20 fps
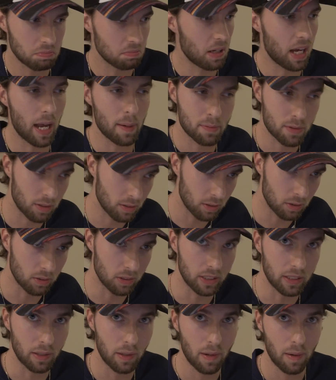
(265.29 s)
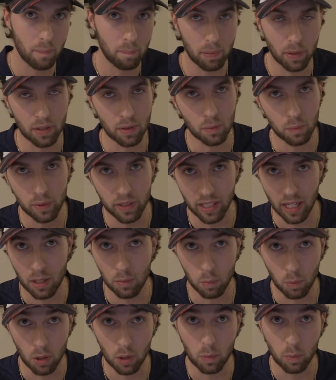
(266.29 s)
Absolutely. But we got to
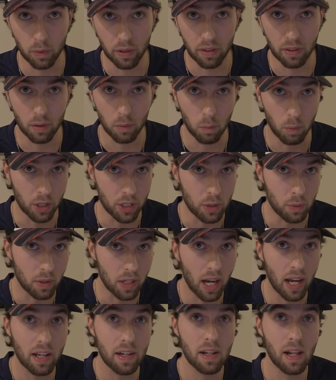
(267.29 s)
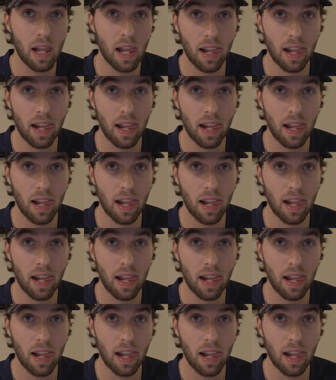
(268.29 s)
work with what you got.